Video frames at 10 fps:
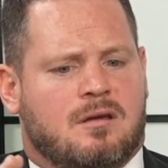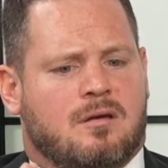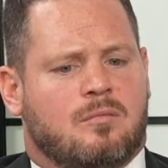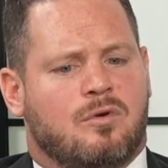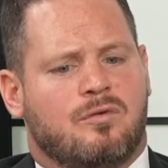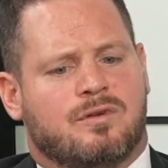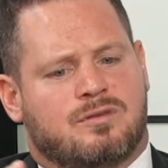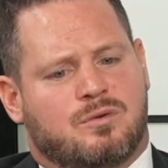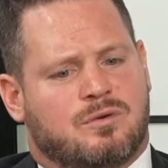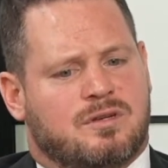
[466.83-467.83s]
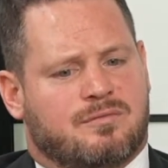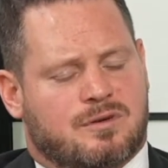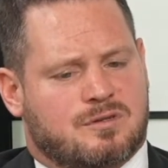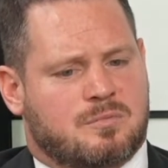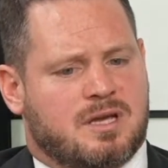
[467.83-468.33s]
move into a different
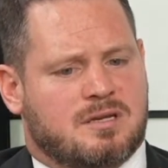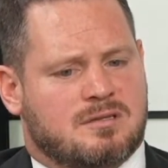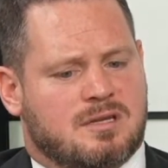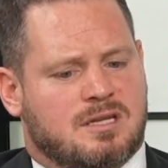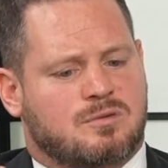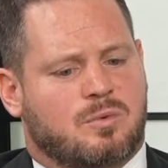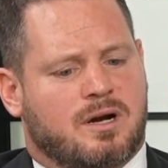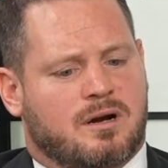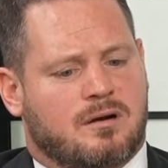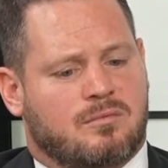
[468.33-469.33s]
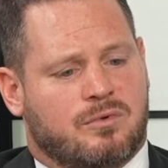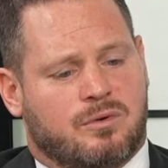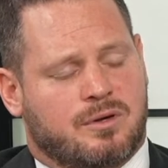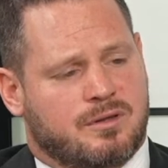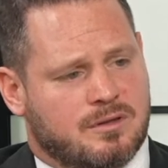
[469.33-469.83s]
space. That's where
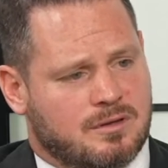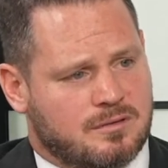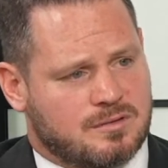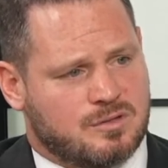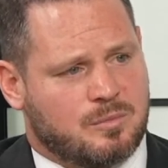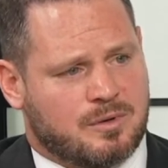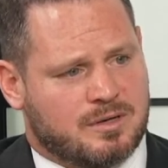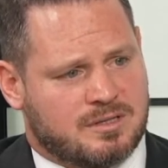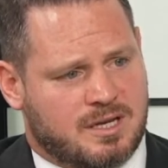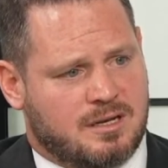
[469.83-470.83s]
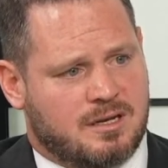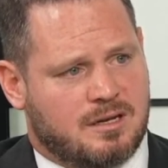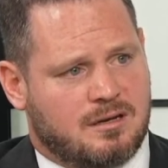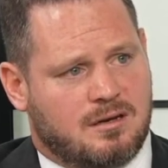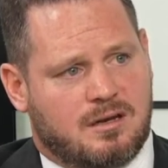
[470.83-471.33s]
really the
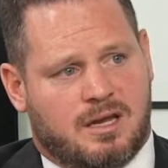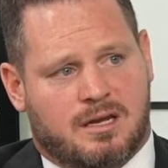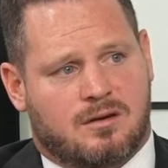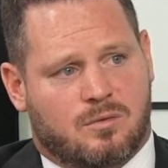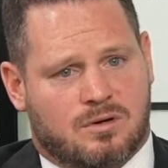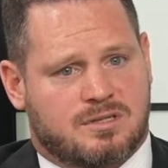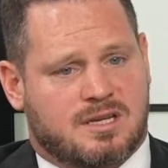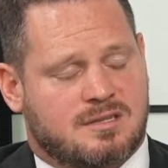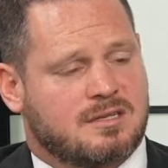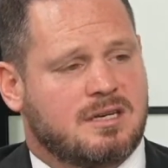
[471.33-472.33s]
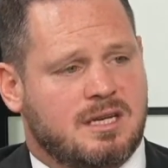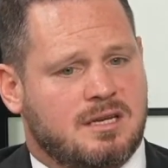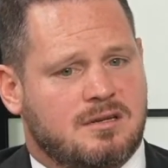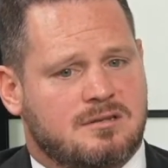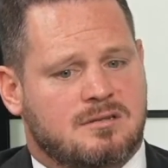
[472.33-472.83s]
superintendent and or
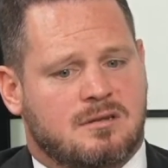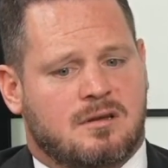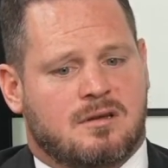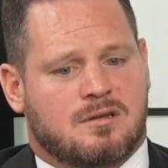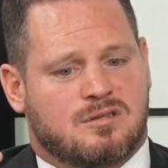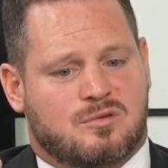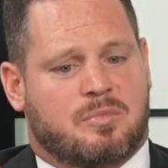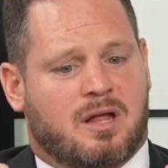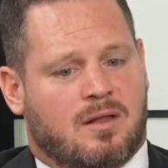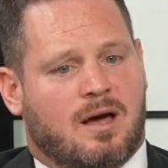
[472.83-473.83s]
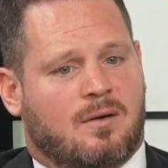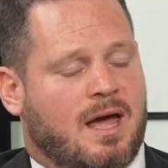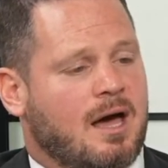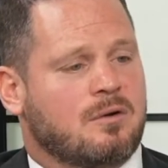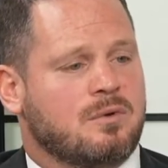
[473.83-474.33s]
designees spell out
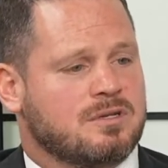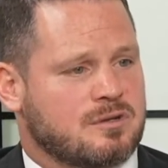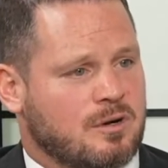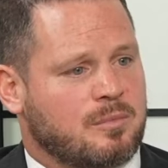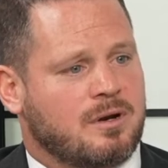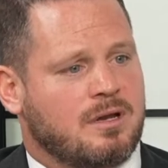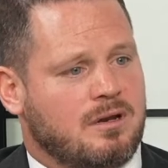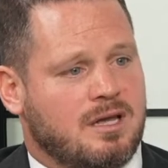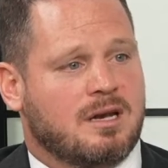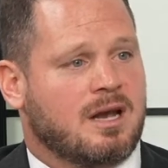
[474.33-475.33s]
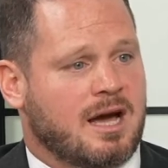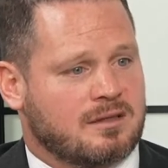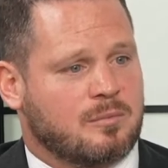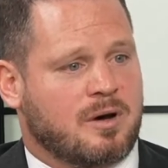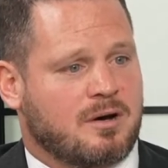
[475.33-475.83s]
how to interpret and enact
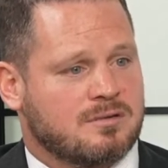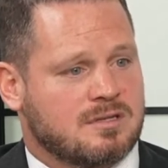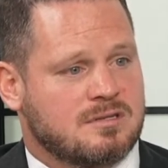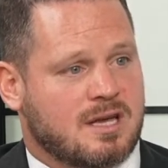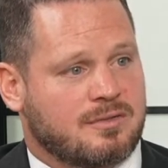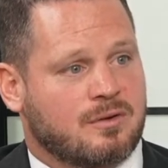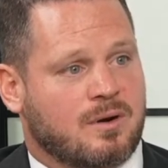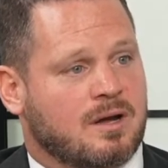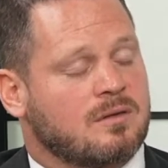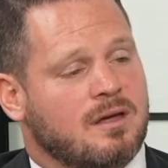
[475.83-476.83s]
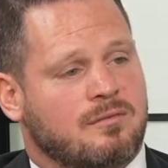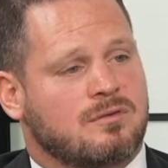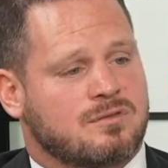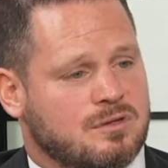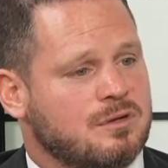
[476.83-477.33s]
the policies at the ground level,
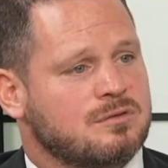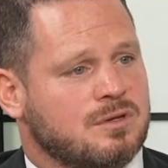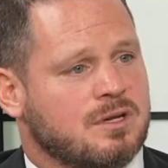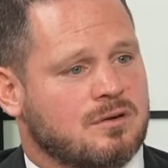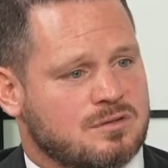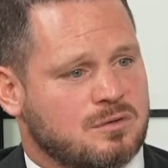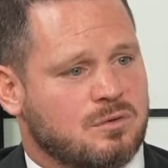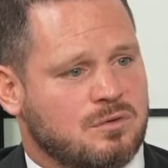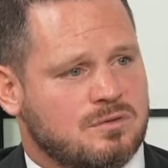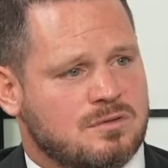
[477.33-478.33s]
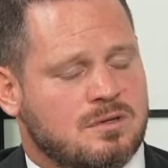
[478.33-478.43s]
so usually in our schools.